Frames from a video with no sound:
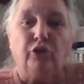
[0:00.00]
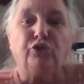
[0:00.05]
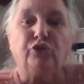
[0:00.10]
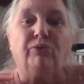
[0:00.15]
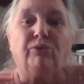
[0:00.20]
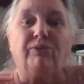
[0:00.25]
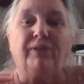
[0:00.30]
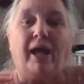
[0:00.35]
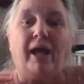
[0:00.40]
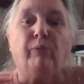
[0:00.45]

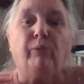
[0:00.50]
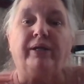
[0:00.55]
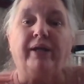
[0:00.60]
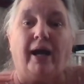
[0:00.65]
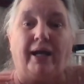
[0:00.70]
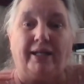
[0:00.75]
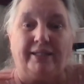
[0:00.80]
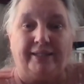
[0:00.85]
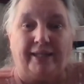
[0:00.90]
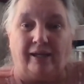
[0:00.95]
So they were
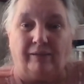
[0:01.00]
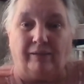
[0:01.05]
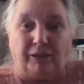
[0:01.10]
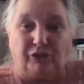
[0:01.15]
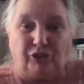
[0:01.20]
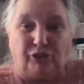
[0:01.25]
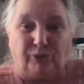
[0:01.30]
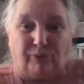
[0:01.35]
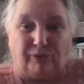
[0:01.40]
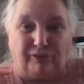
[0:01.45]
not
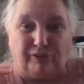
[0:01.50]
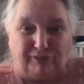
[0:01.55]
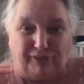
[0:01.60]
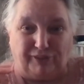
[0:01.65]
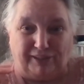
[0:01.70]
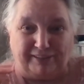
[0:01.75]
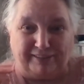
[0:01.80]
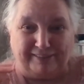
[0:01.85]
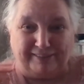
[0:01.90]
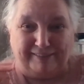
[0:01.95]
damaged during the
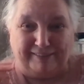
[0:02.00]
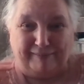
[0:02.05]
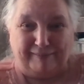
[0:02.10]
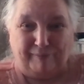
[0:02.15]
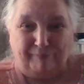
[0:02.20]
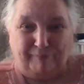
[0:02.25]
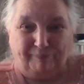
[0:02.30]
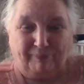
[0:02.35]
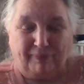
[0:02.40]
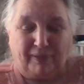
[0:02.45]
flood.
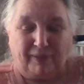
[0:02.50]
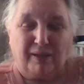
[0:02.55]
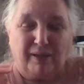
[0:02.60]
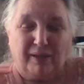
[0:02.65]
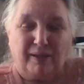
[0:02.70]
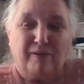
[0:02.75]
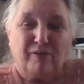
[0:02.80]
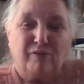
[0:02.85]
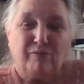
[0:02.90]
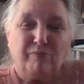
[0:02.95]

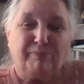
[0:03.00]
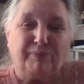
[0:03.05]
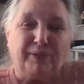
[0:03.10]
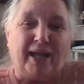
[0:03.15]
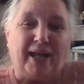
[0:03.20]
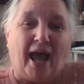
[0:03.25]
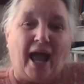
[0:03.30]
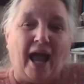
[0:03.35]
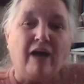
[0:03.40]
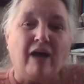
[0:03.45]

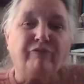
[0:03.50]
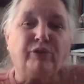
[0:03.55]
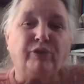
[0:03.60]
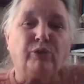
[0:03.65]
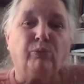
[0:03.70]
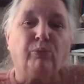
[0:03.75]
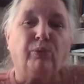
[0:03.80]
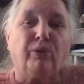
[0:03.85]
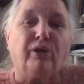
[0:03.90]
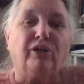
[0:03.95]
But
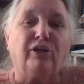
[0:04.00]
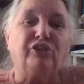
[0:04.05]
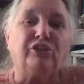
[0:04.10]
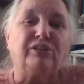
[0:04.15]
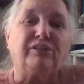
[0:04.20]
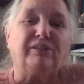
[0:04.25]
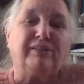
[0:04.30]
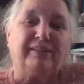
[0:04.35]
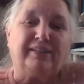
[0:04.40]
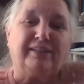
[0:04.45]
afterward,
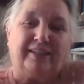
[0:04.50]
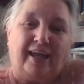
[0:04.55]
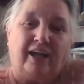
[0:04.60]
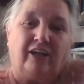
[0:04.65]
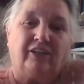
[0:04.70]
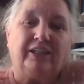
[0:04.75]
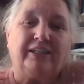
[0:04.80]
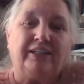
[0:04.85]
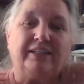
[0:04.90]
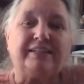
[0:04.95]
the
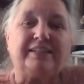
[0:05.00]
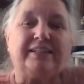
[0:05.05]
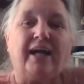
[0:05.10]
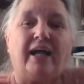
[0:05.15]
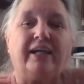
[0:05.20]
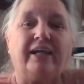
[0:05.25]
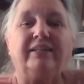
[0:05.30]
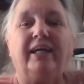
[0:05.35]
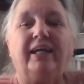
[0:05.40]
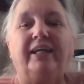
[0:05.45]
county
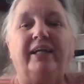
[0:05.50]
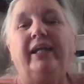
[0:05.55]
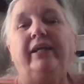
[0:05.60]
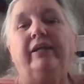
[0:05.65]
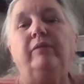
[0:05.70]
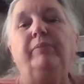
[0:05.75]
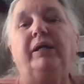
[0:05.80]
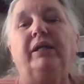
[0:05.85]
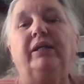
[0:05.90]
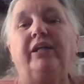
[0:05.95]
decided they needed
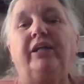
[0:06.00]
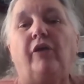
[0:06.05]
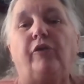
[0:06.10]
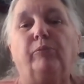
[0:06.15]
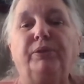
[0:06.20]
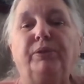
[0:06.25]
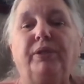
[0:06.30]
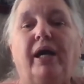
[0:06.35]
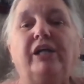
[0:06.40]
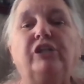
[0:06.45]
to be in another
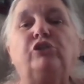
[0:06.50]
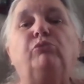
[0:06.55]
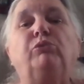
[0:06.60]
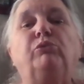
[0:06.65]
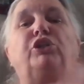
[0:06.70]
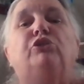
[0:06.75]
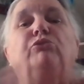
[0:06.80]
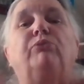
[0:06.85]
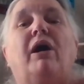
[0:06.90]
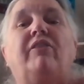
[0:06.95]
place,
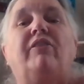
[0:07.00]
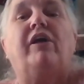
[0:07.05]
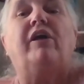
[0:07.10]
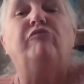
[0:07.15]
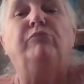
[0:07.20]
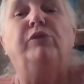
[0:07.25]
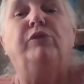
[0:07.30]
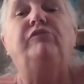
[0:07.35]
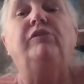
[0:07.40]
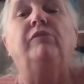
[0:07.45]
which is why
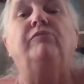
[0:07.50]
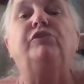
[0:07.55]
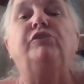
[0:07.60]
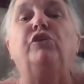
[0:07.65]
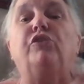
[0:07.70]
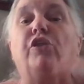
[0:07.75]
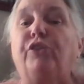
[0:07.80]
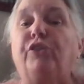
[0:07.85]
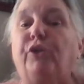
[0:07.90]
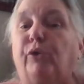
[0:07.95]
they've moved them to
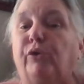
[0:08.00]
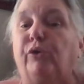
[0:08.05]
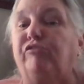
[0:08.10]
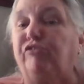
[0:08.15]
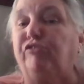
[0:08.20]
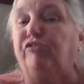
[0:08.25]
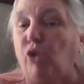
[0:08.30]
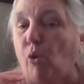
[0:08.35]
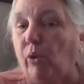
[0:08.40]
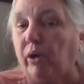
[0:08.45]
the 3rd
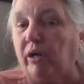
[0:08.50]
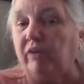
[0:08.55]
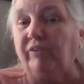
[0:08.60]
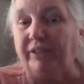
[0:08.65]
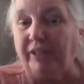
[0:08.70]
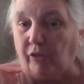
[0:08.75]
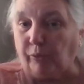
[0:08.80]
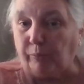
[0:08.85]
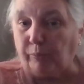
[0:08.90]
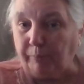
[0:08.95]
floor of
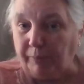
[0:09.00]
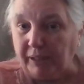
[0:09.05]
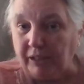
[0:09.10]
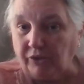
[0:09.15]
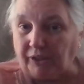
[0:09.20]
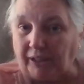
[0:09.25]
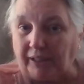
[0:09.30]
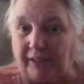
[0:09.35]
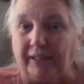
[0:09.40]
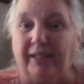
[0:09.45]
another
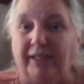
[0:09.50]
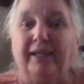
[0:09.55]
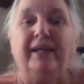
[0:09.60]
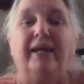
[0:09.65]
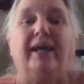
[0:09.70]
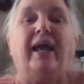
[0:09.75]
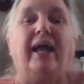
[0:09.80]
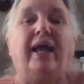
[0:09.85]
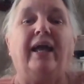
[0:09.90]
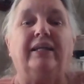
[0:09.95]
building.
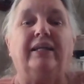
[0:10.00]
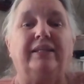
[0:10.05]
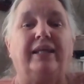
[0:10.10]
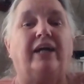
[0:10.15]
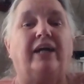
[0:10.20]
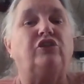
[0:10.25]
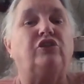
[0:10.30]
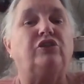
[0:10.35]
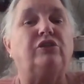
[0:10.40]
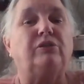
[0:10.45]
And
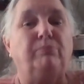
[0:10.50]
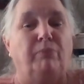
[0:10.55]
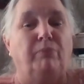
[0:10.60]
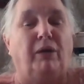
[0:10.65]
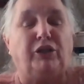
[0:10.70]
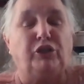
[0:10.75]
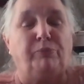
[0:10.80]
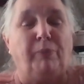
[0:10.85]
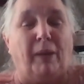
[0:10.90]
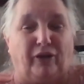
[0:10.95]
that's
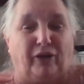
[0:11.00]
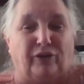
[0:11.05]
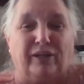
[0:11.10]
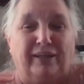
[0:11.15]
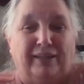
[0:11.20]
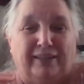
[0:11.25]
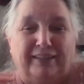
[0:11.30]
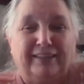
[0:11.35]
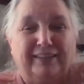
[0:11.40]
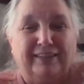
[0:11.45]
much
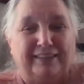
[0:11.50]
better.